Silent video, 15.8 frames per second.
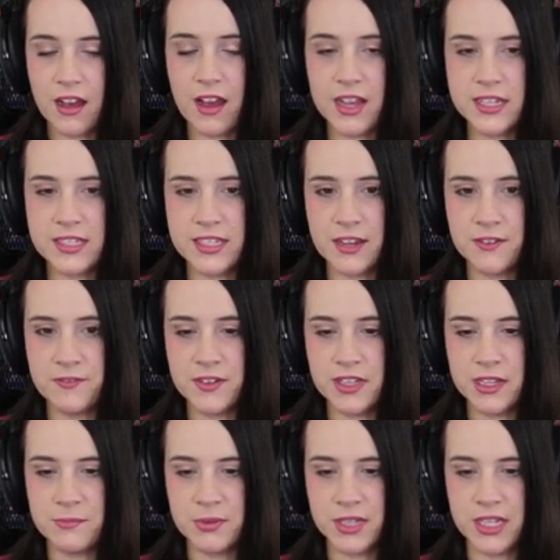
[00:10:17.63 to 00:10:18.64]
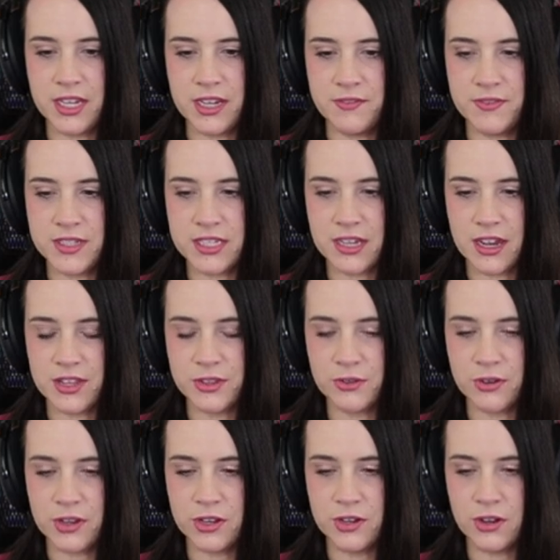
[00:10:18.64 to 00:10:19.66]
I definitely believe it's
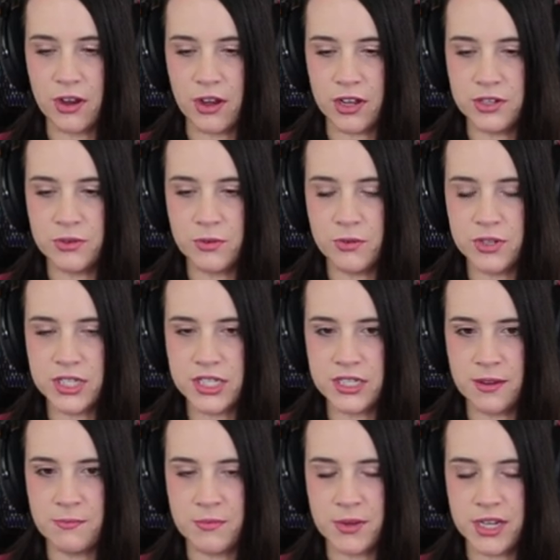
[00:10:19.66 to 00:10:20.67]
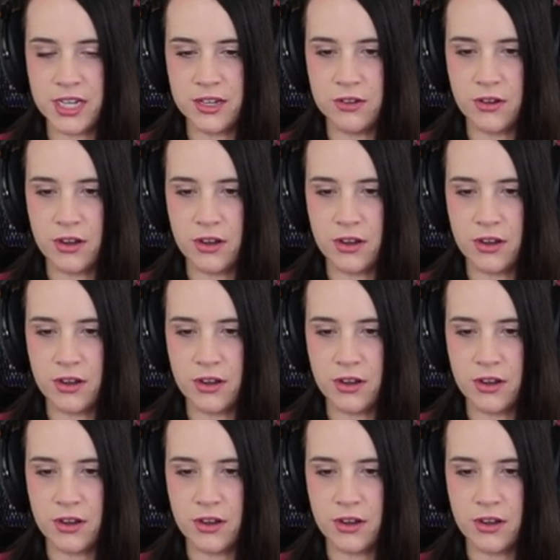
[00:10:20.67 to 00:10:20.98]
either a god or somebody